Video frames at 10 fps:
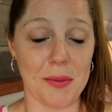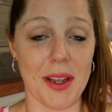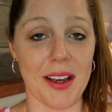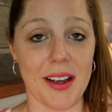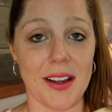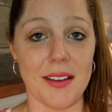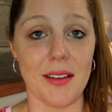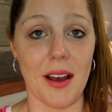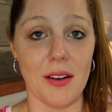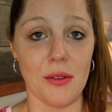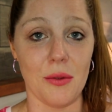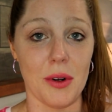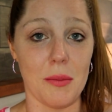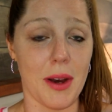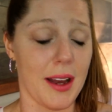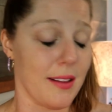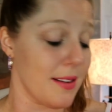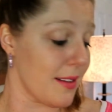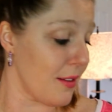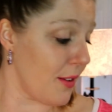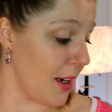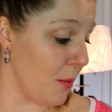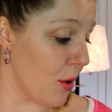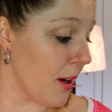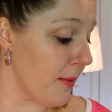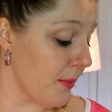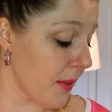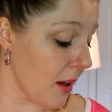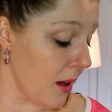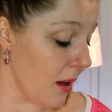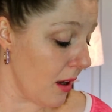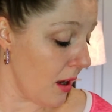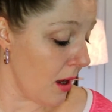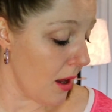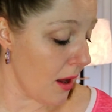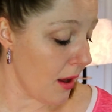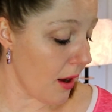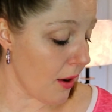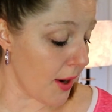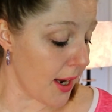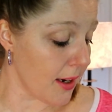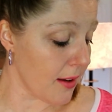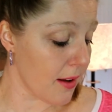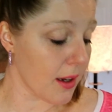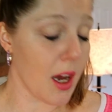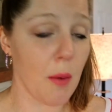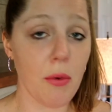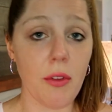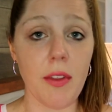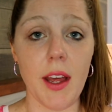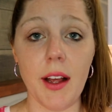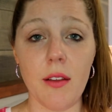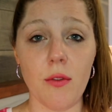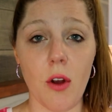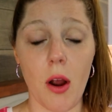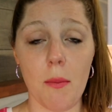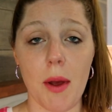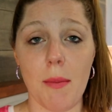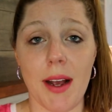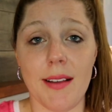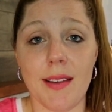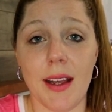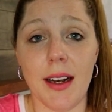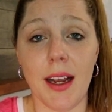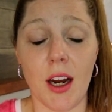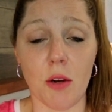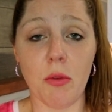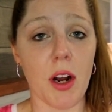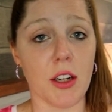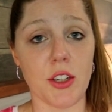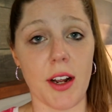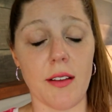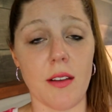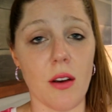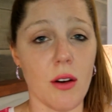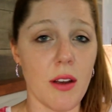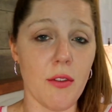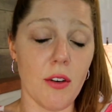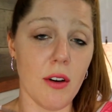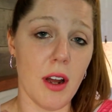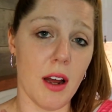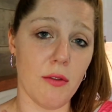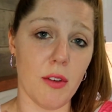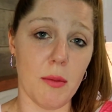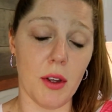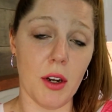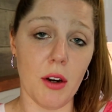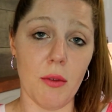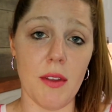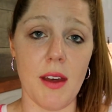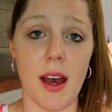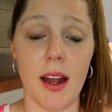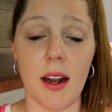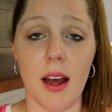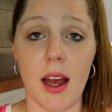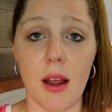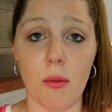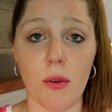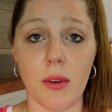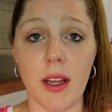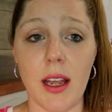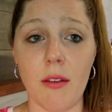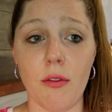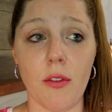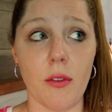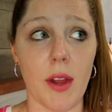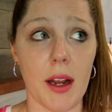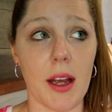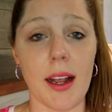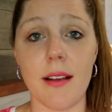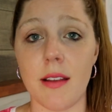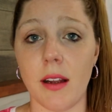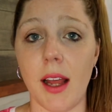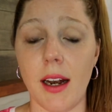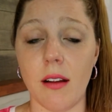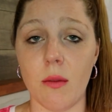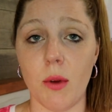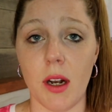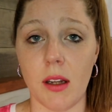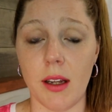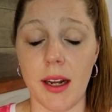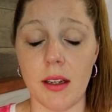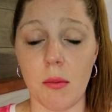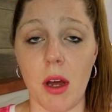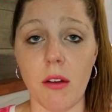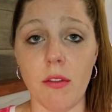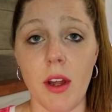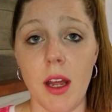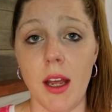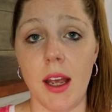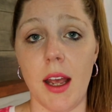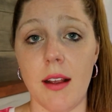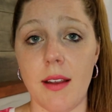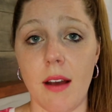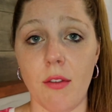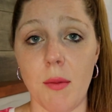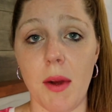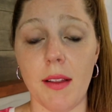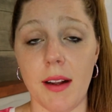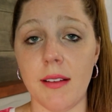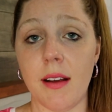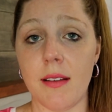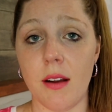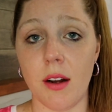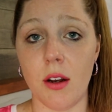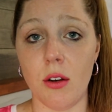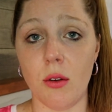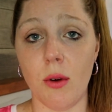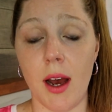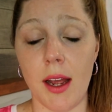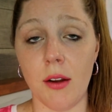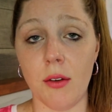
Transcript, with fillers: because I don't want to buy this stuff anymore. All right, couple things from my skincare project. So if you're not familiar with that, I will leave, like I guess the latest one linked above, is every month I test out a new eye